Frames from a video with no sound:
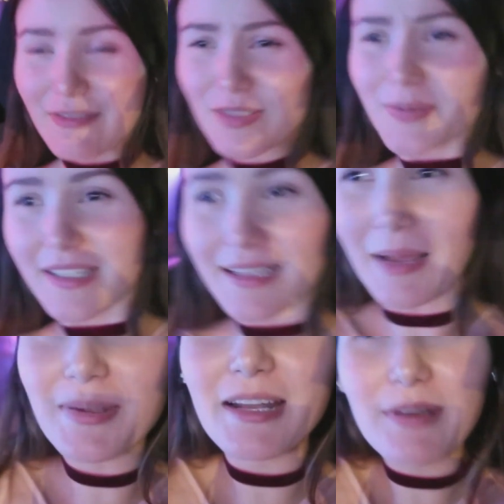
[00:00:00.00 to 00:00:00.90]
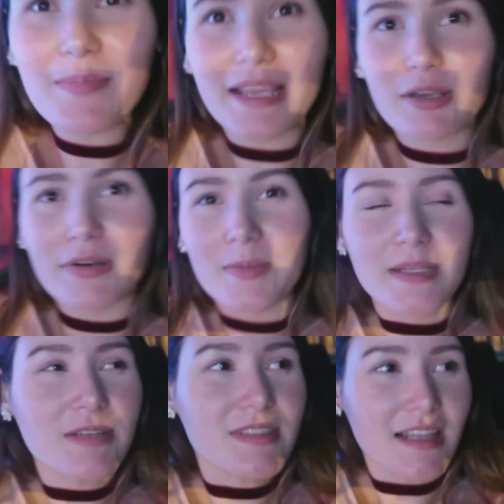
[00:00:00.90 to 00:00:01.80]
It was pretty, I mean, it went by quick,
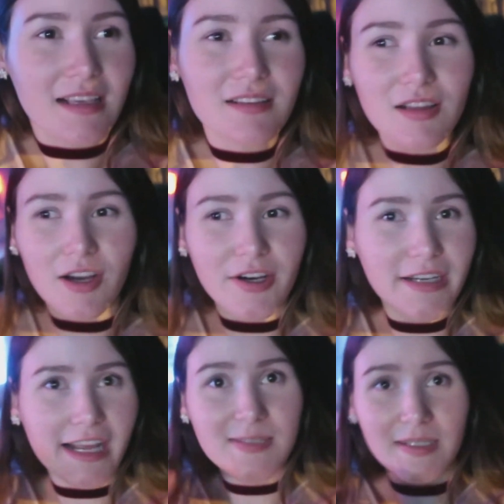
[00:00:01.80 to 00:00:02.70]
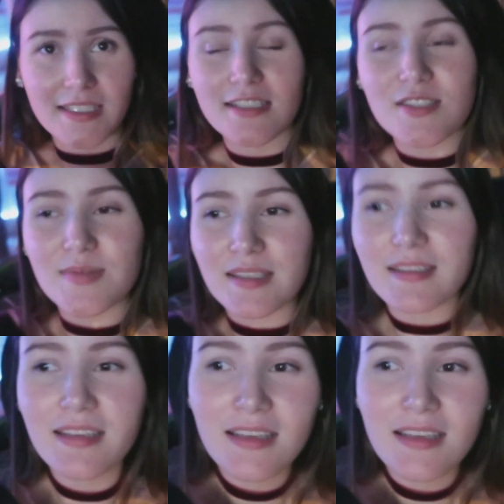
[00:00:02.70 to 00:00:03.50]
but it was like longer than I expected it to be.